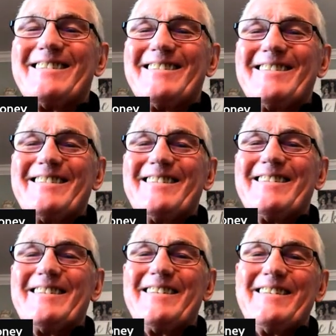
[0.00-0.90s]

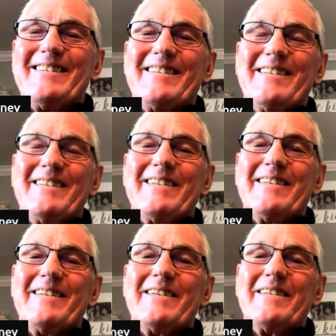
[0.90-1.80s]

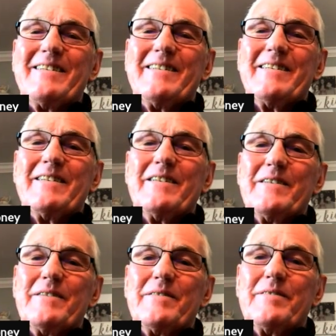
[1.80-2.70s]

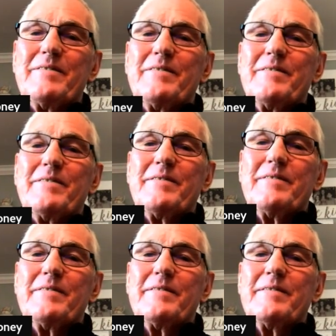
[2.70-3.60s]

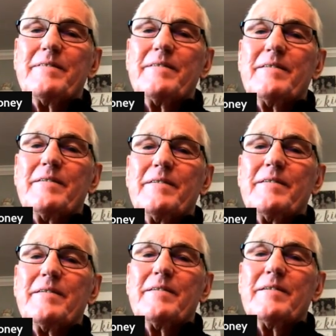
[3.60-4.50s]

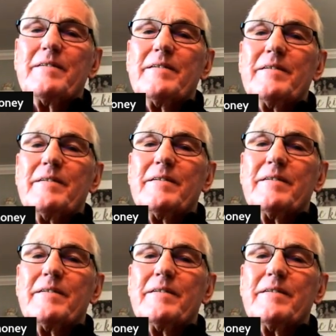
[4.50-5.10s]
The person shown says nothing.